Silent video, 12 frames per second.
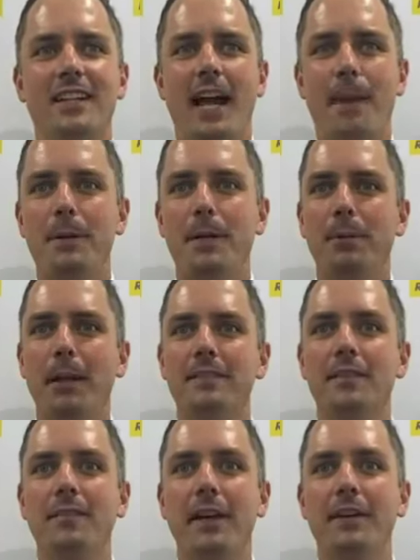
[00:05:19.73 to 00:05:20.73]
Happy to
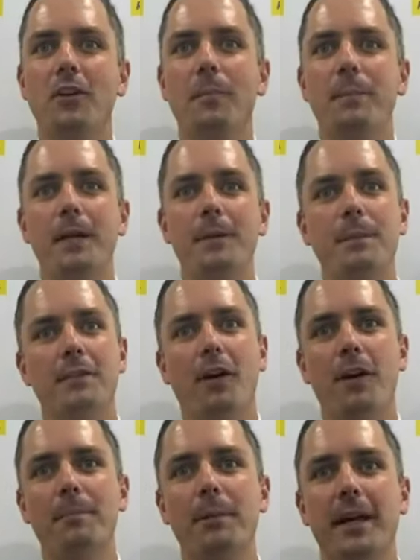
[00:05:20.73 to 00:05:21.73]
place a vendor bid, but if
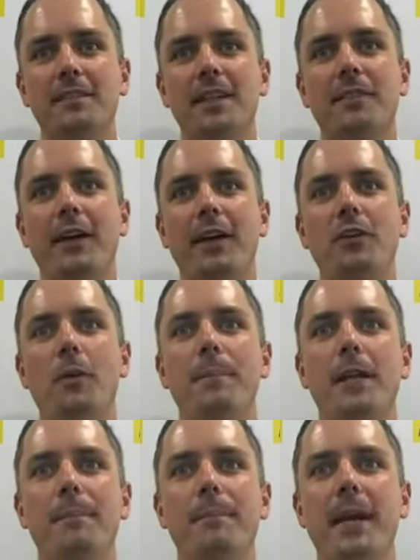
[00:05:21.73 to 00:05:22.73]
I'm placing a vendor
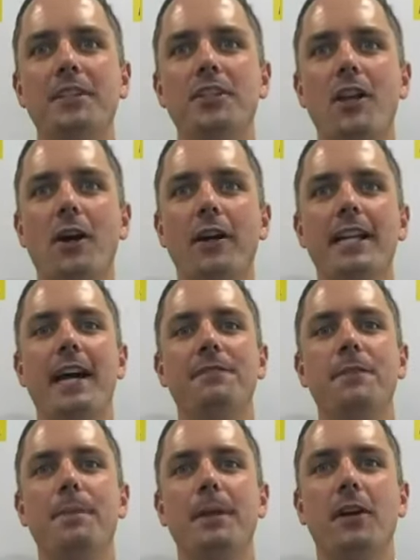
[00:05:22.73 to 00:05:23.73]
bid, it means you're going to have
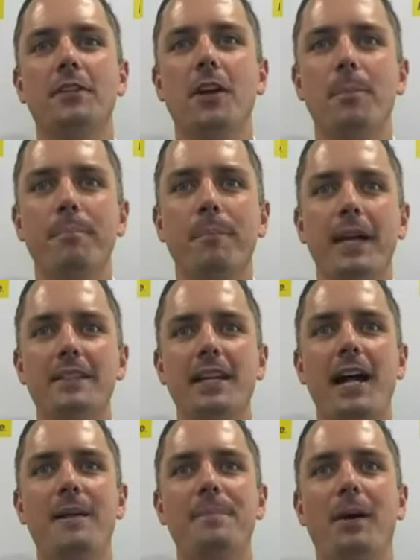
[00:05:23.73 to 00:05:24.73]
to bid on top of me
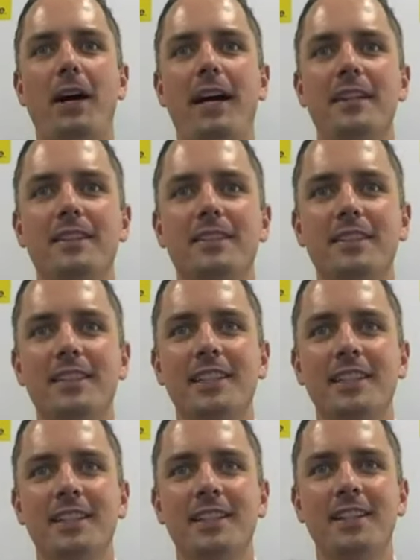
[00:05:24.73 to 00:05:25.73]
today, buyers.
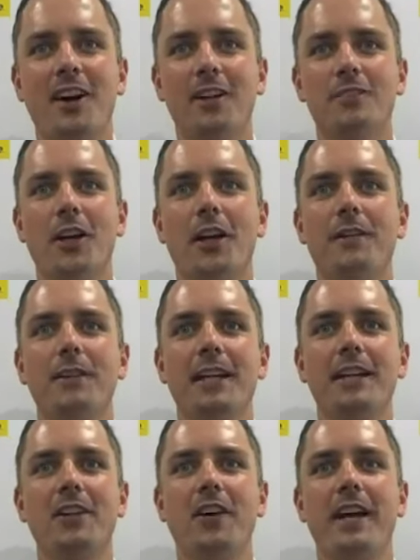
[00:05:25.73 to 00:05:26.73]
Alternatively,
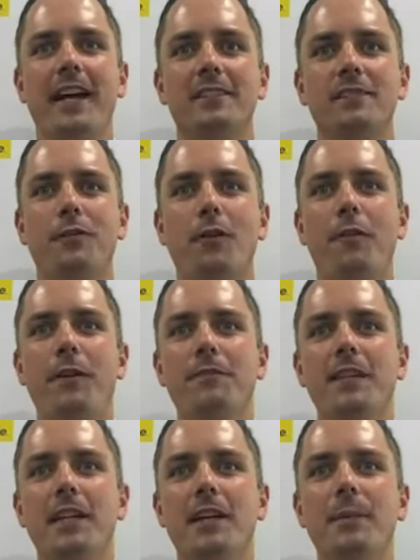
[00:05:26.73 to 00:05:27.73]
in your hands.
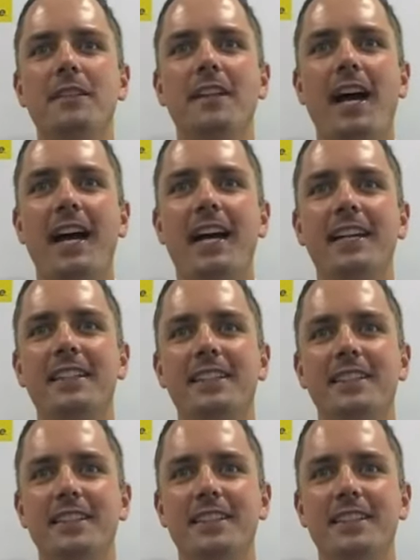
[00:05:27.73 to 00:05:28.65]
450, can we say?